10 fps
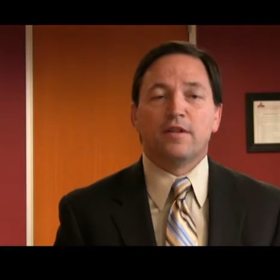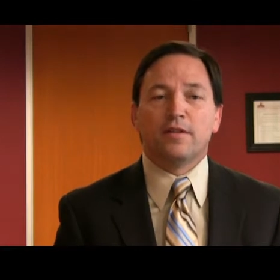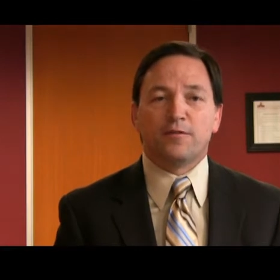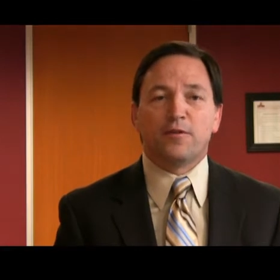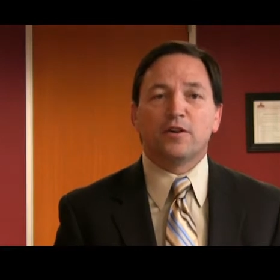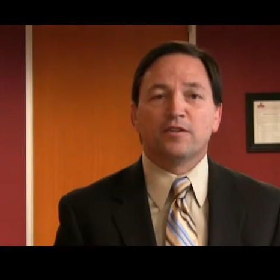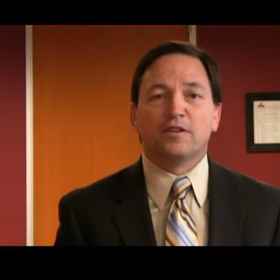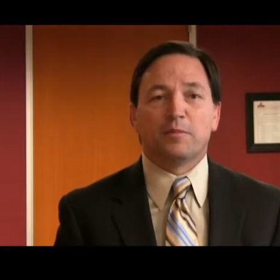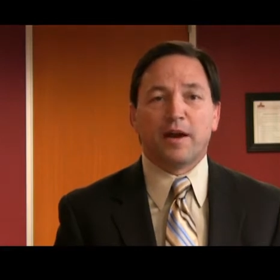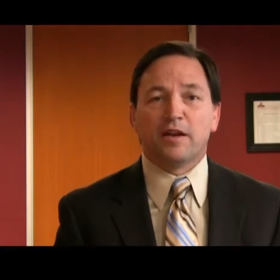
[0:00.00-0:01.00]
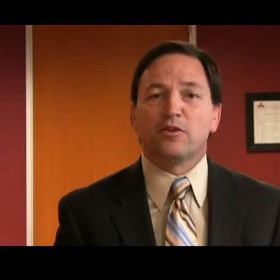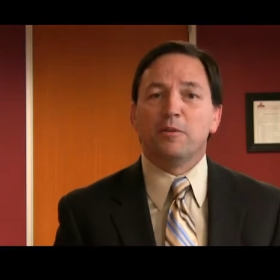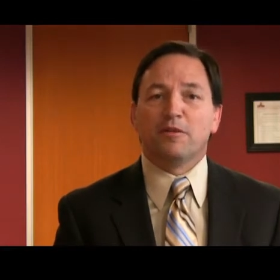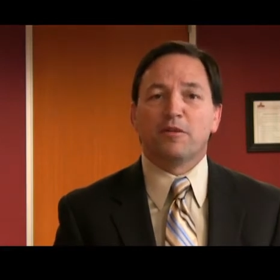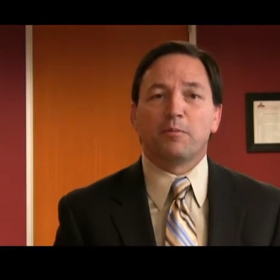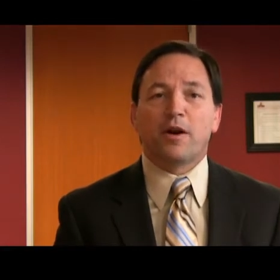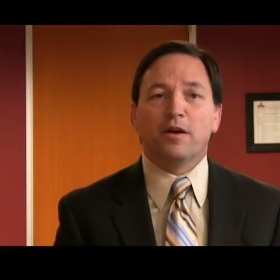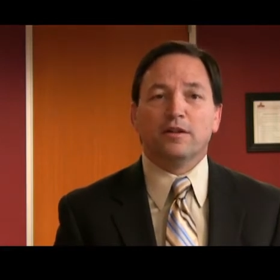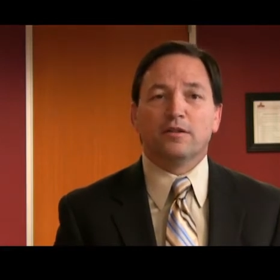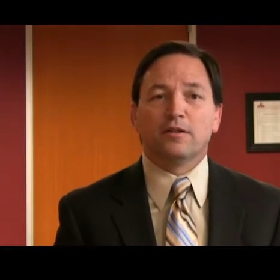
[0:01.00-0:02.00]
The first is by agreement of the
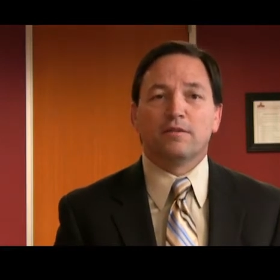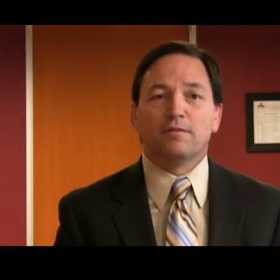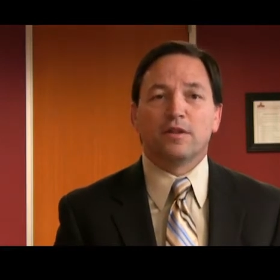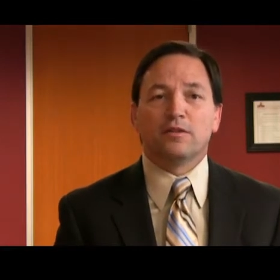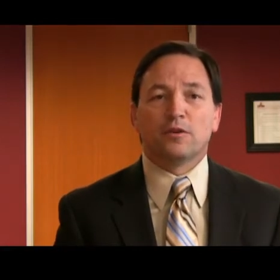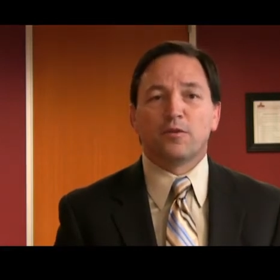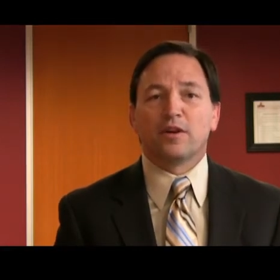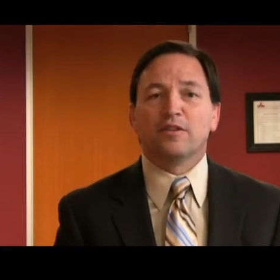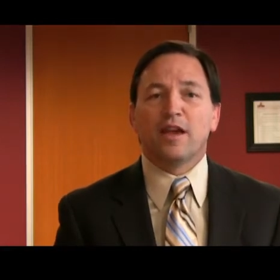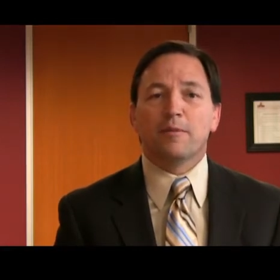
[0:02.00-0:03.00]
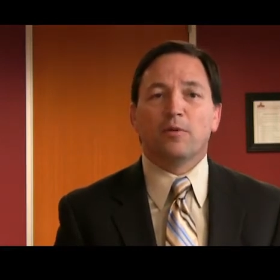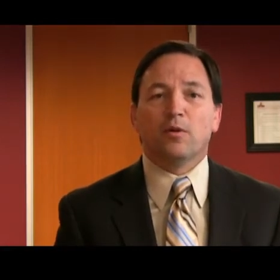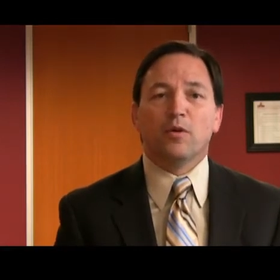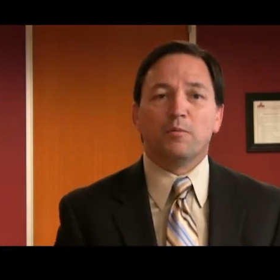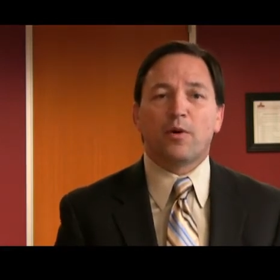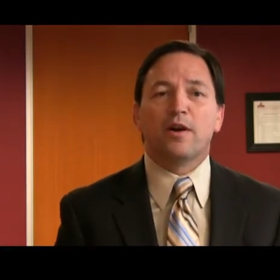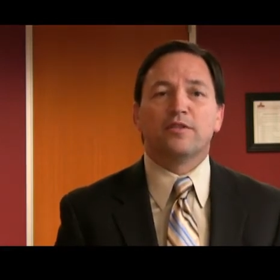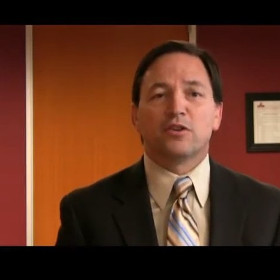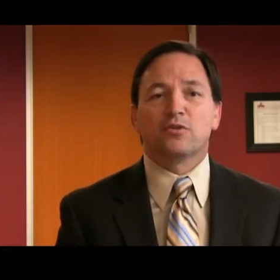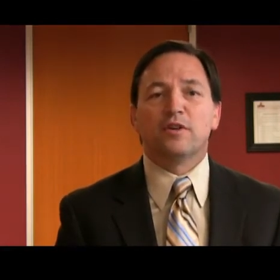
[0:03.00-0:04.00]
parties. So for example, when
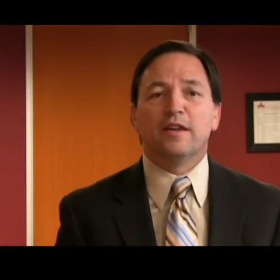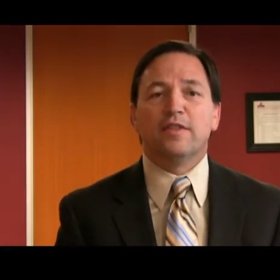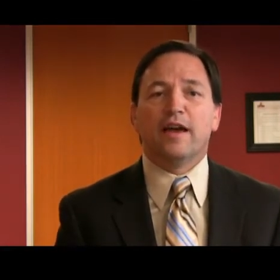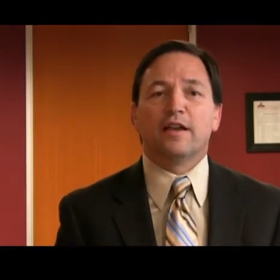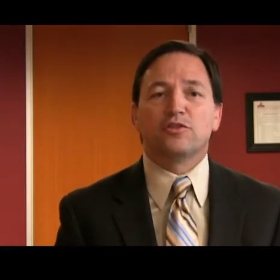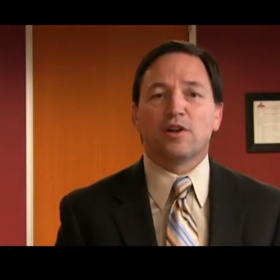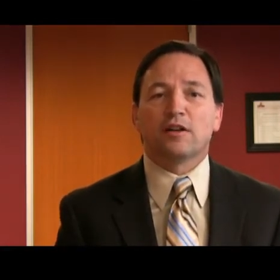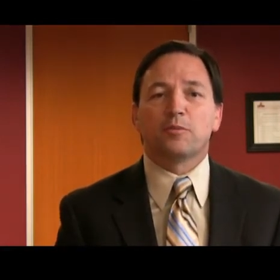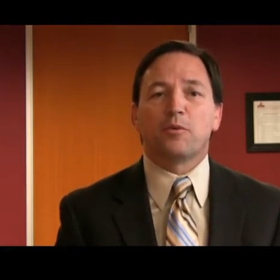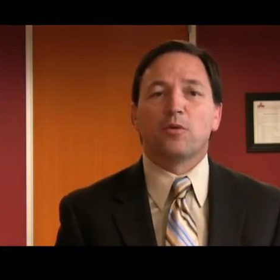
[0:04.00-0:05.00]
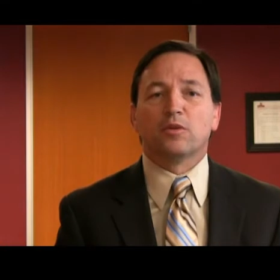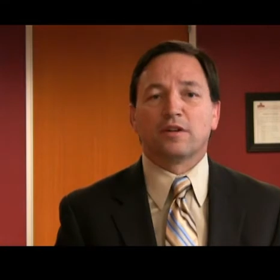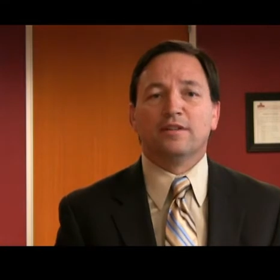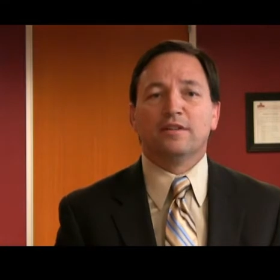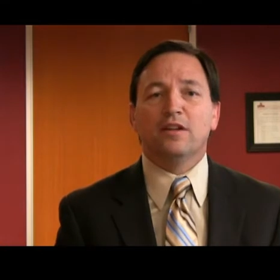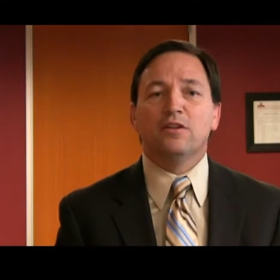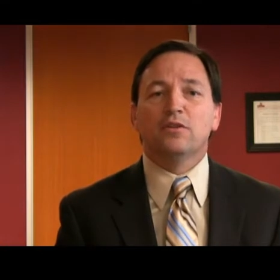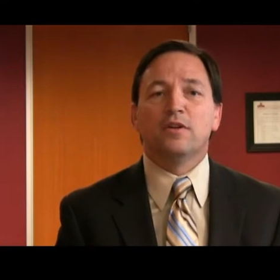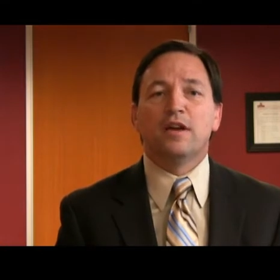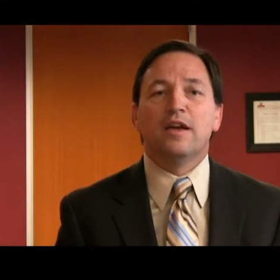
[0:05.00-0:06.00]
parties agree that child support will
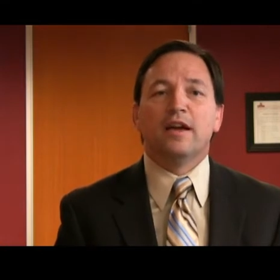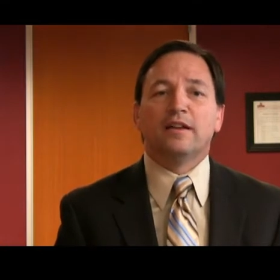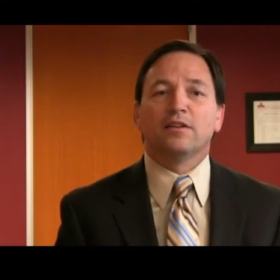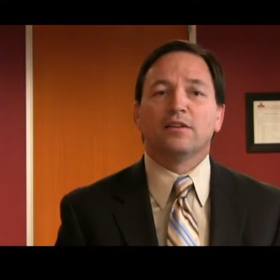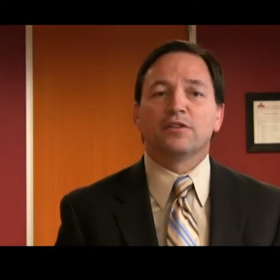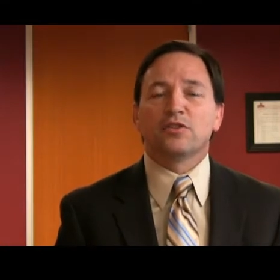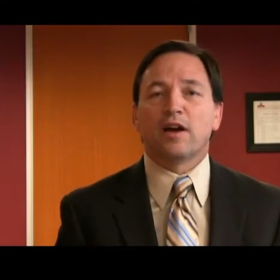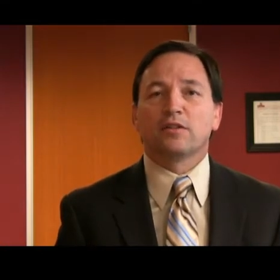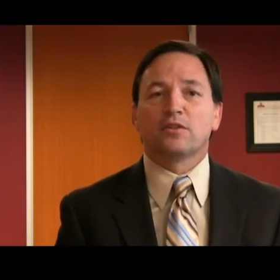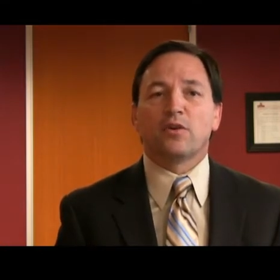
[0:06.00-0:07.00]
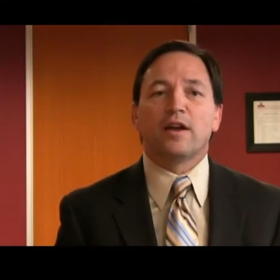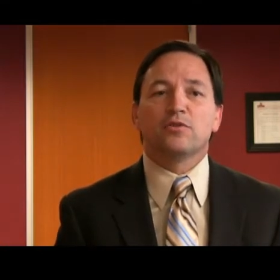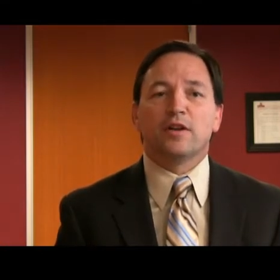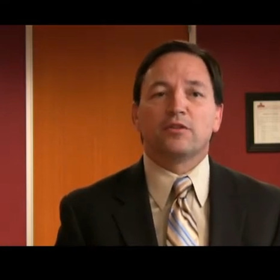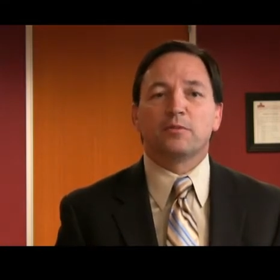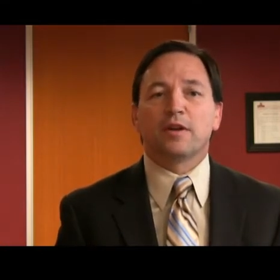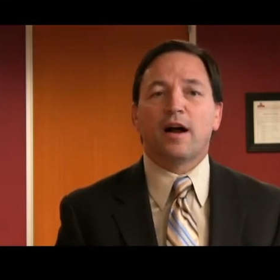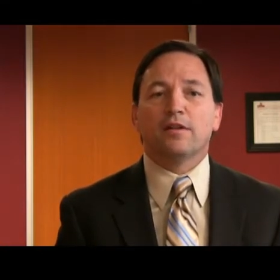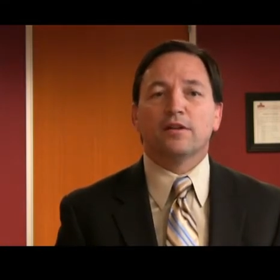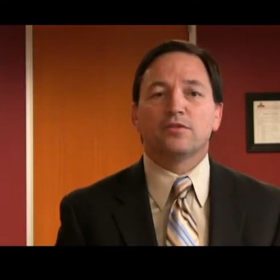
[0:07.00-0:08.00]
continue until a child graduates from
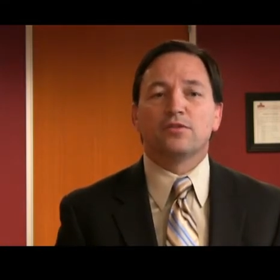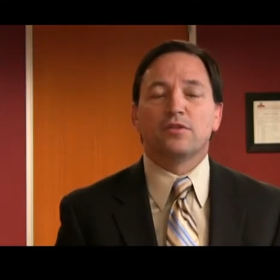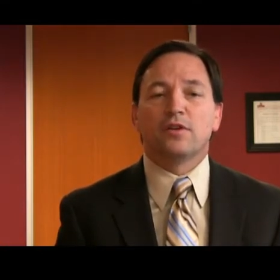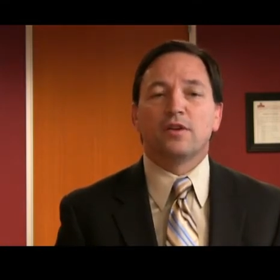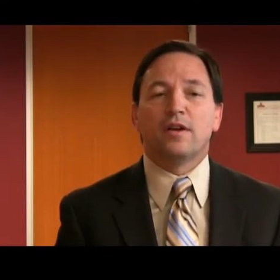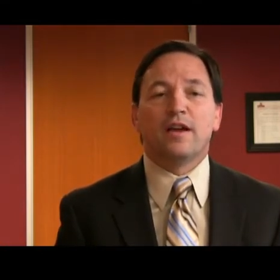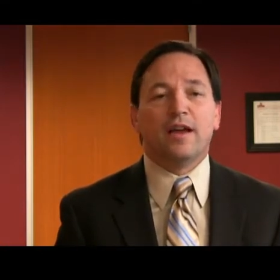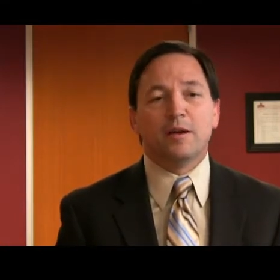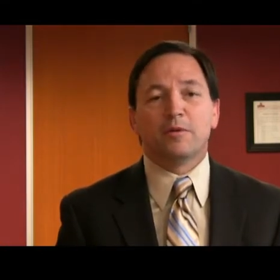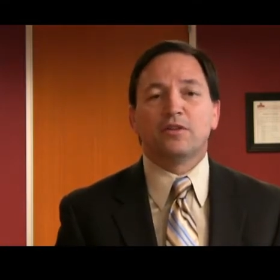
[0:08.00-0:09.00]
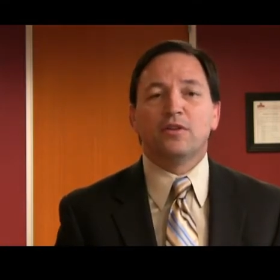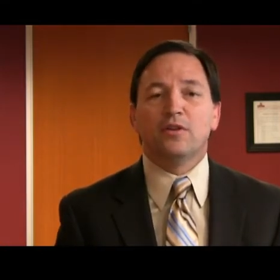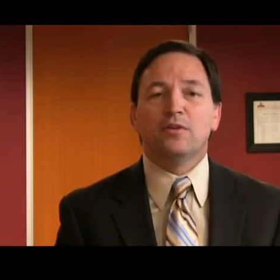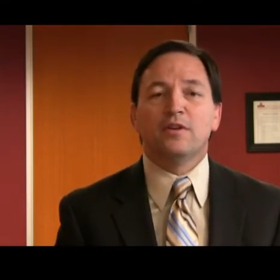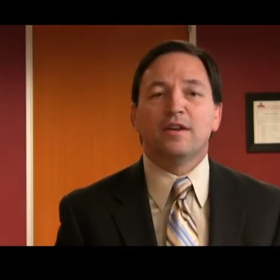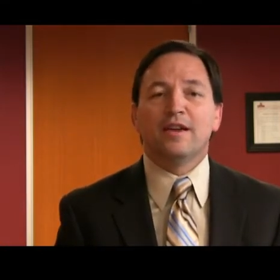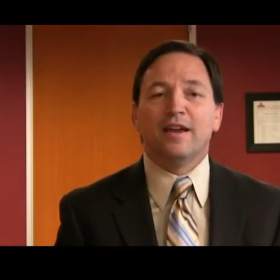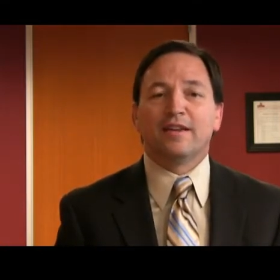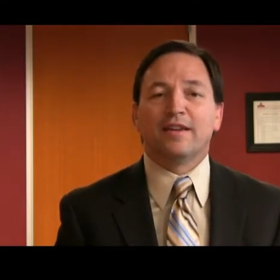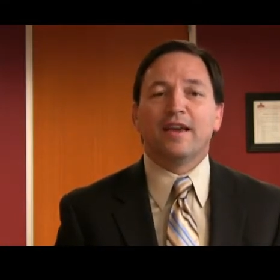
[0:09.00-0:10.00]
college. And number 2,
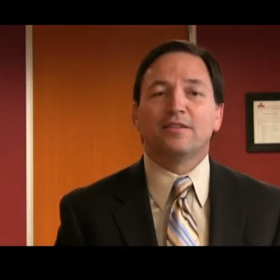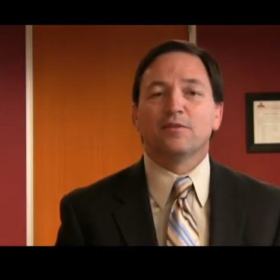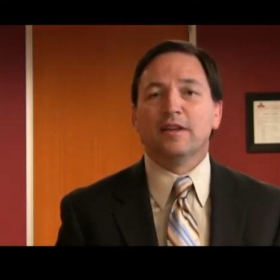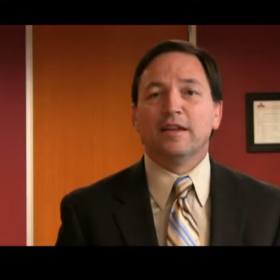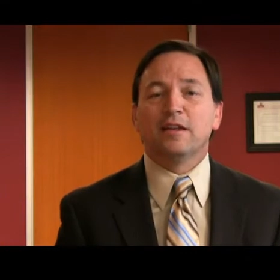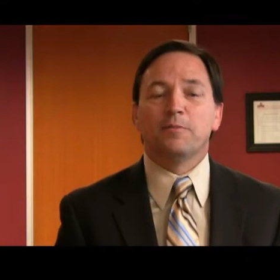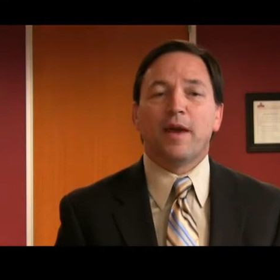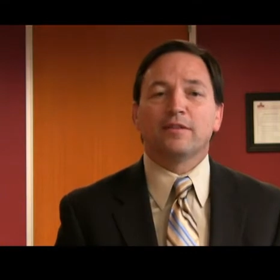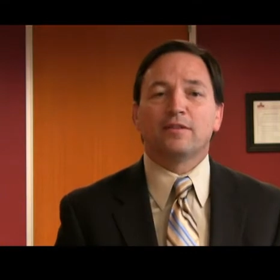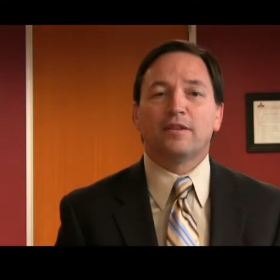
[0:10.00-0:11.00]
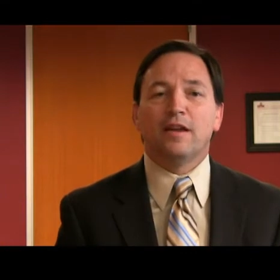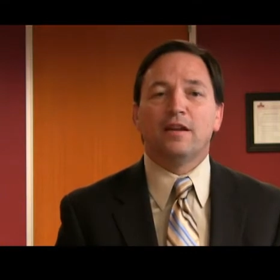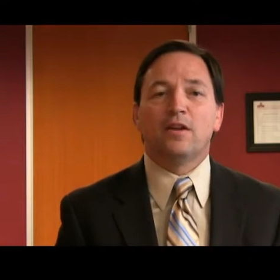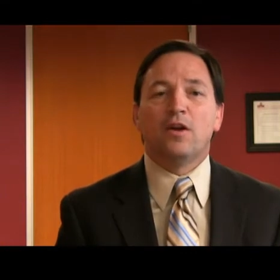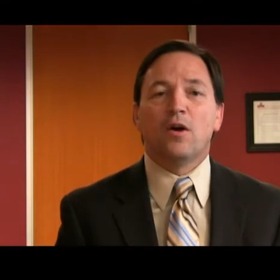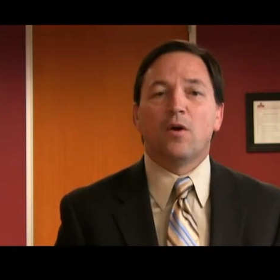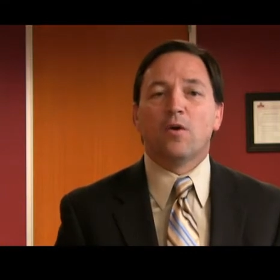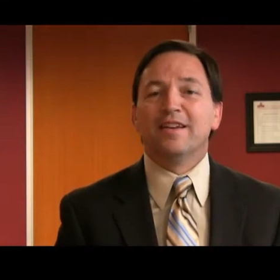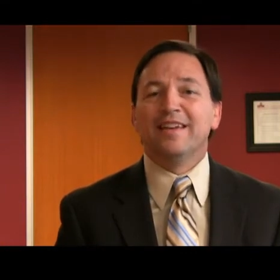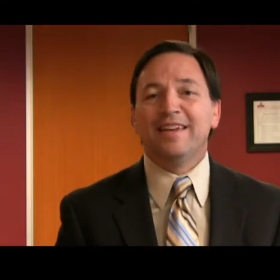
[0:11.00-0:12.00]
in the case of an incapacitated
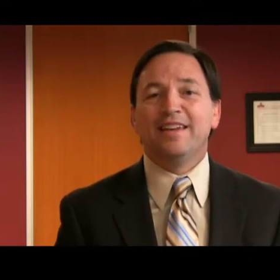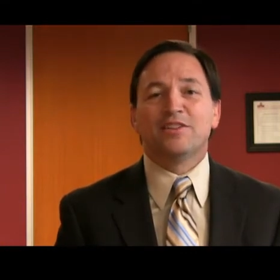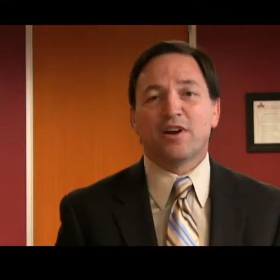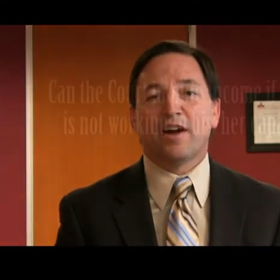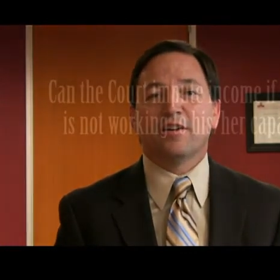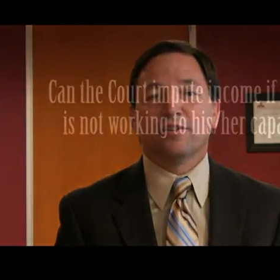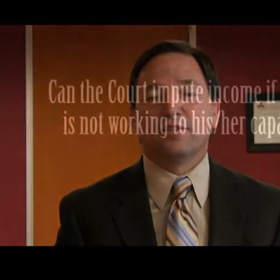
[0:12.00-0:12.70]
or needy child.